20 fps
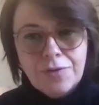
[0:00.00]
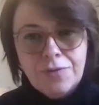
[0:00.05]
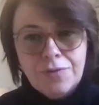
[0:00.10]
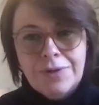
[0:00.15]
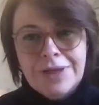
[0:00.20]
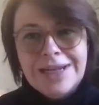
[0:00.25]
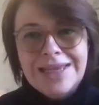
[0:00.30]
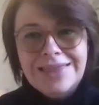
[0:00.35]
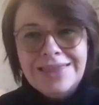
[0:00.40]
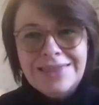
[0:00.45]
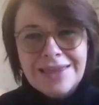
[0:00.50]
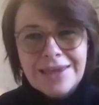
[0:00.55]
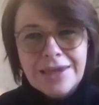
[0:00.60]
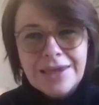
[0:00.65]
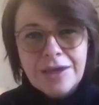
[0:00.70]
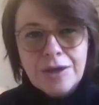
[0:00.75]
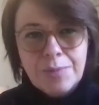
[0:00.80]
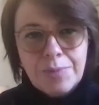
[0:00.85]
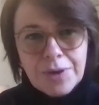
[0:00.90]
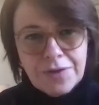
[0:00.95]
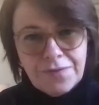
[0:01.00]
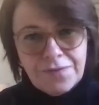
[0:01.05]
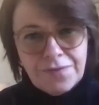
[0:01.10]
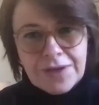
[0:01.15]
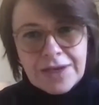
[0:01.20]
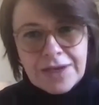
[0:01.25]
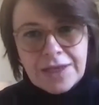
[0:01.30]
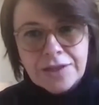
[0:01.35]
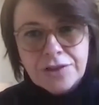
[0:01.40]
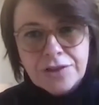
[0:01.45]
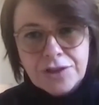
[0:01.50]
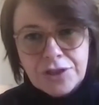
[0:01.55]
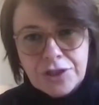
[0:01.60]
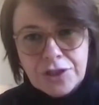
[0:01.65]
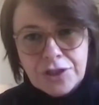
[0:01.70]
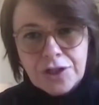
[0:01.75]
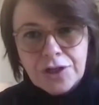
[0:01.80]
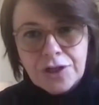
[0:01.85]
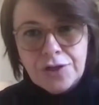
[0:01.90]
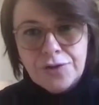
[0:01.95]
really thinking about financial
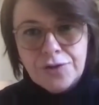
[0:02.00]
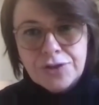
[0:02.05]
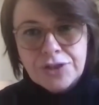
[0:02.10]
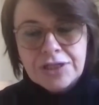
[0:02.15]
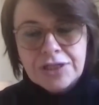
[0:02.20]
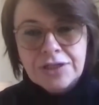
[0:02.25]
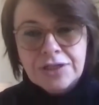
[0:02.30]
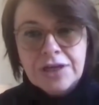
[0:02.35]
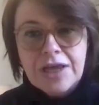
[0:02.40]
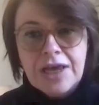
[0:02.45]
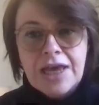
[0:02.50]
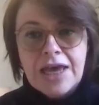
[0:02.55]
inclusion.